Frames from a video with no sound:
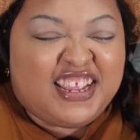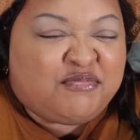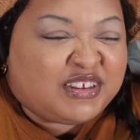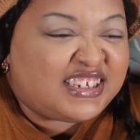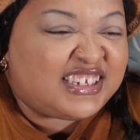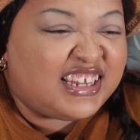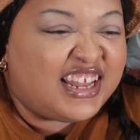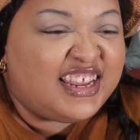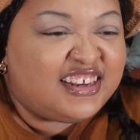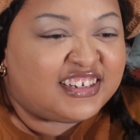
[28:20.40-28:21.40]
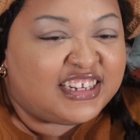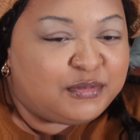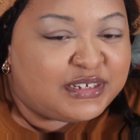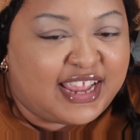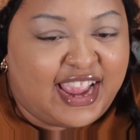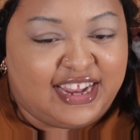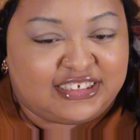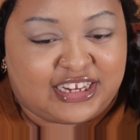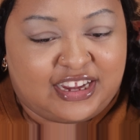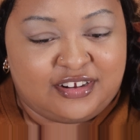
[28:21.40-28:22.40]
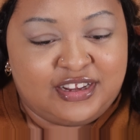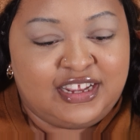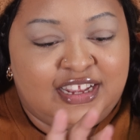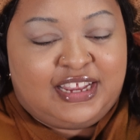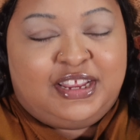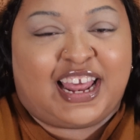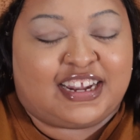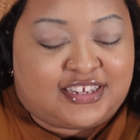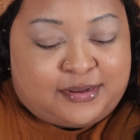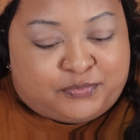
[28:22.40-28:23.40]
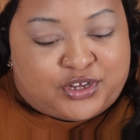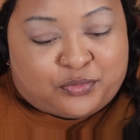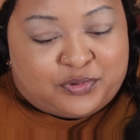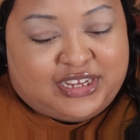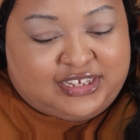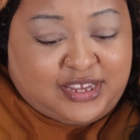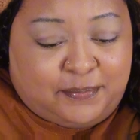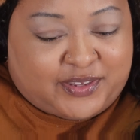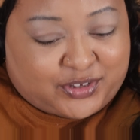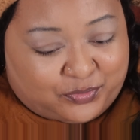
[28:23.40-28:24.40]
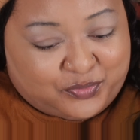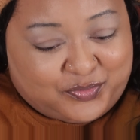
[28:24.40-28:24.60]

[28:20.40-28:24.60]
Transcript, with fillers: he was slender, he was agile, he got a tiptoe, he tiptoe.